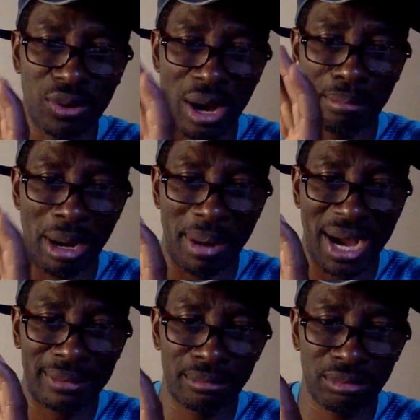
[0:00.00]
you, and
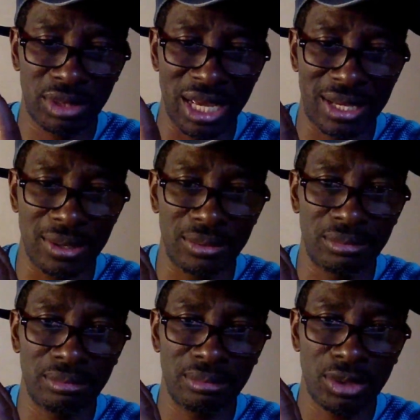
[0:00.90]
bye-bye. Thank you.
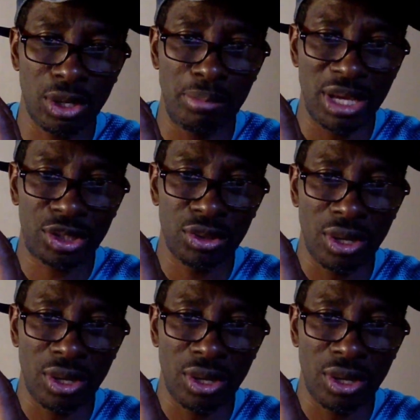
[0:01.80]
God bless you